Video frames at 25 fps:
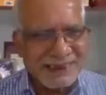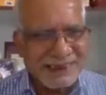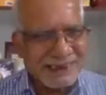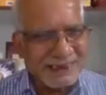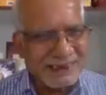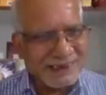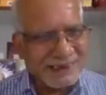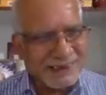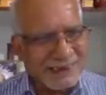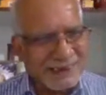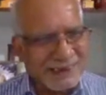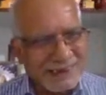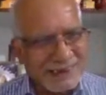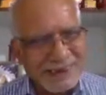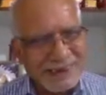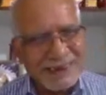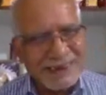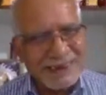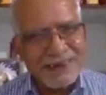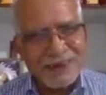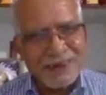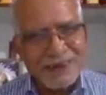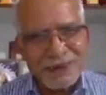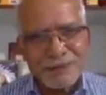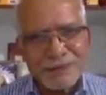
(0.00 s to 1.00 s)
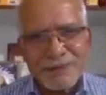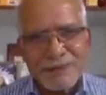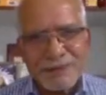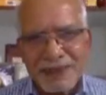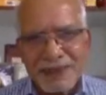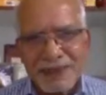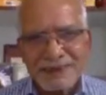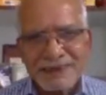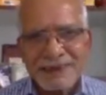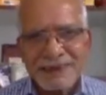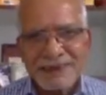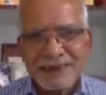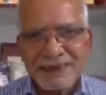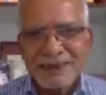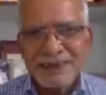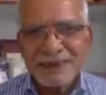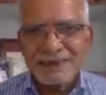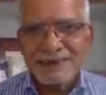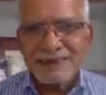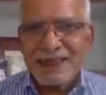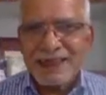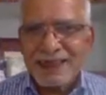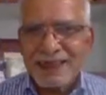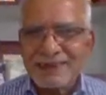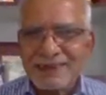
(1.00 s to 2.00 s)
He already occupies
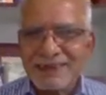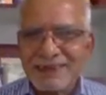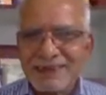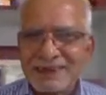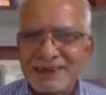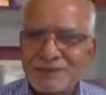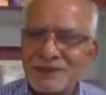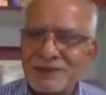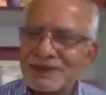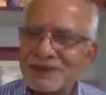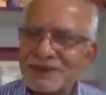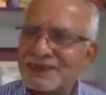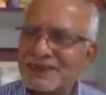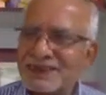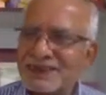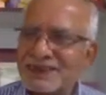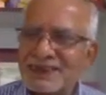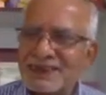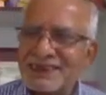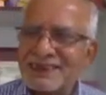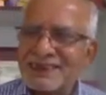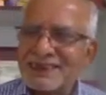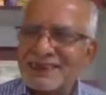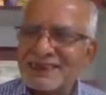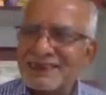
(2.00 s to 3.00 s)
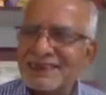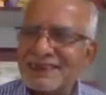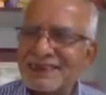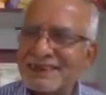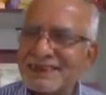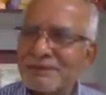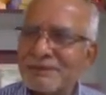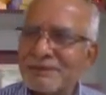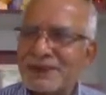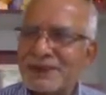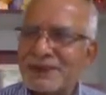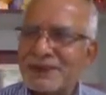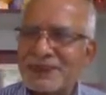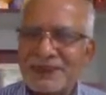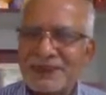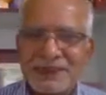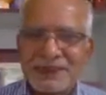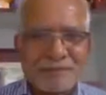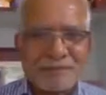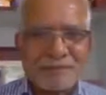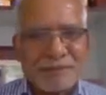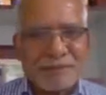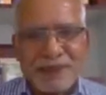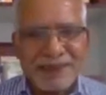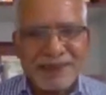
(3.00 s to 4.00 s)
the highest position in the British
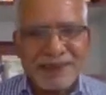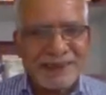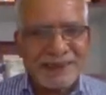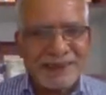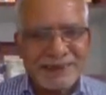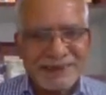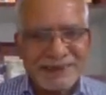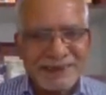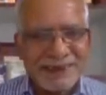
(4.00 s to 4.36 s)
Empire.